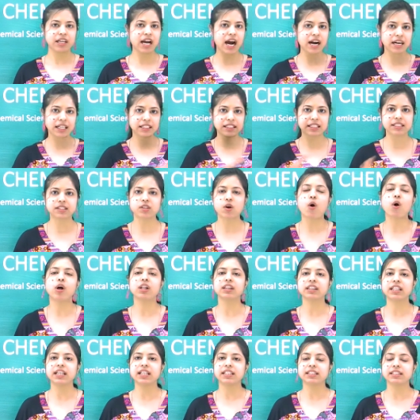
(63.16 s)
regarding these
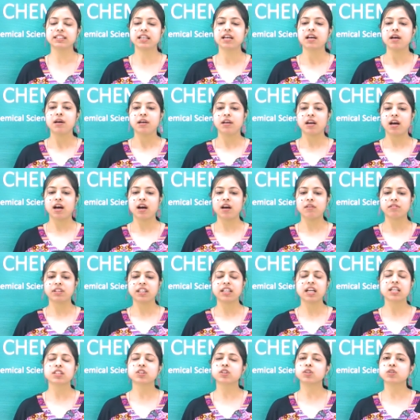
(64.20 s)
all things, uh,
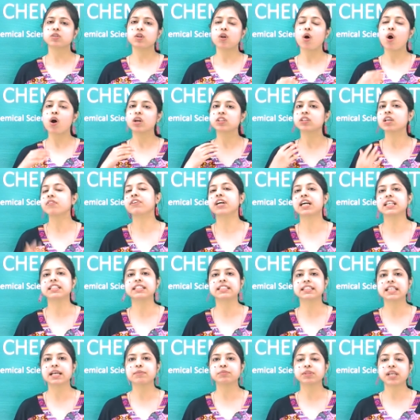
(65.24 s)
there's lots of
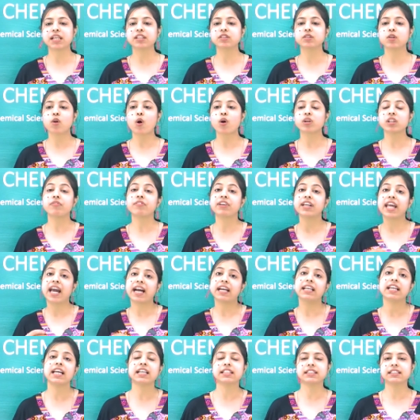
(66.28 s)
concepts and lots of
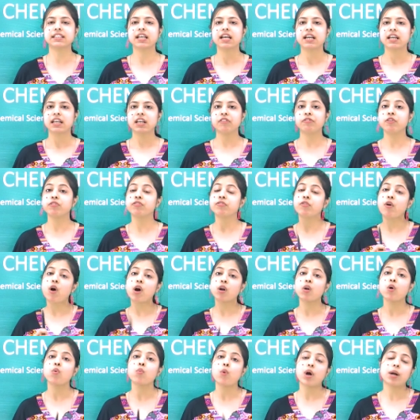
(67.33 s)
techniques. If you
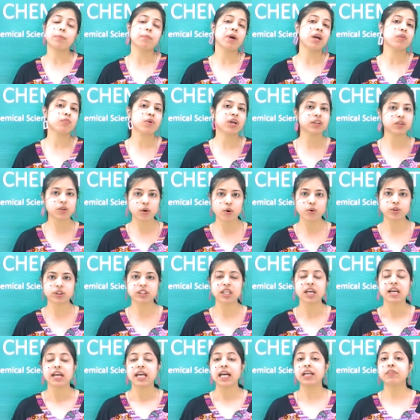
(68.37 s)
follow one by one
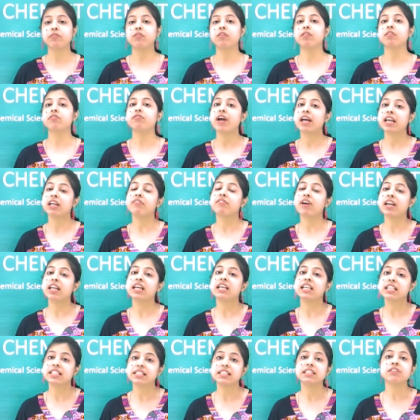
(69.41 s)
those, it will be very,
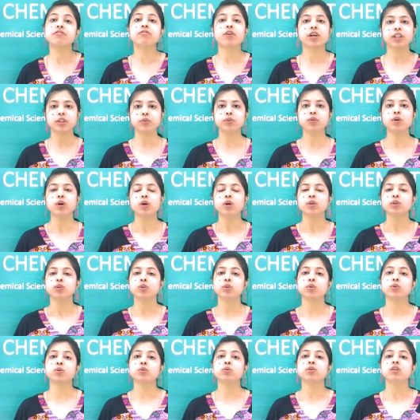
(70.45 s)
very easy for you
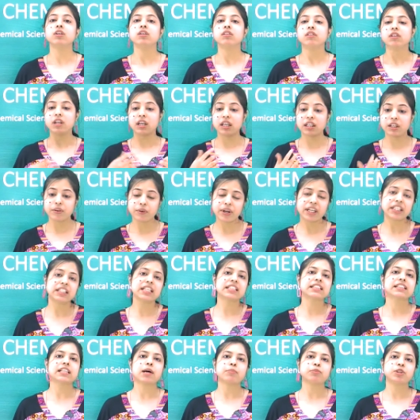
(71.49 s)
to uh, read
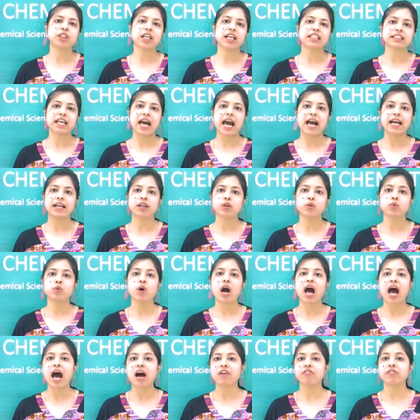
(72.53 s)
these subjects and to
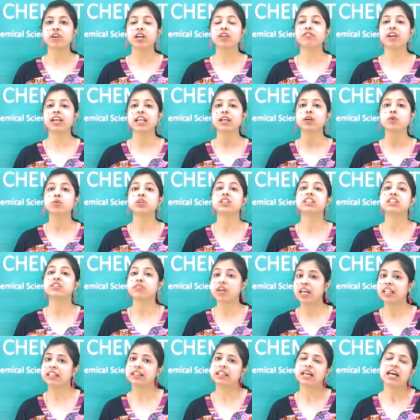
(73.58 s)
have a very good
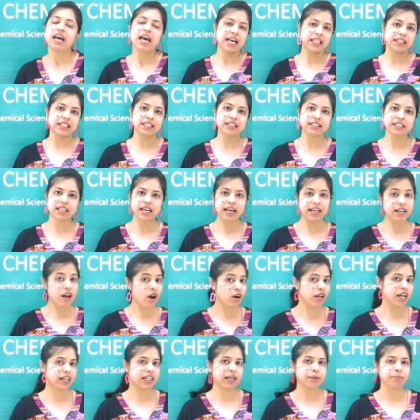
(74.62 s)
strength in this
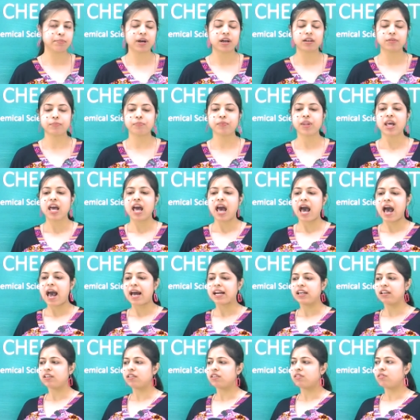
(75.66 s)
inorganic part.
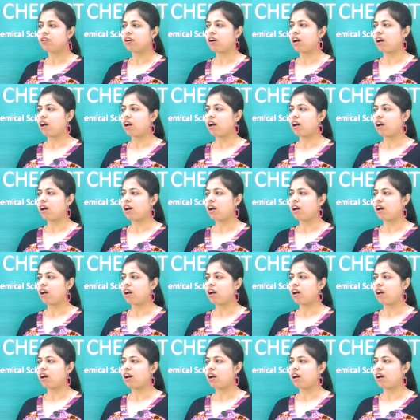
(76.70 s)
And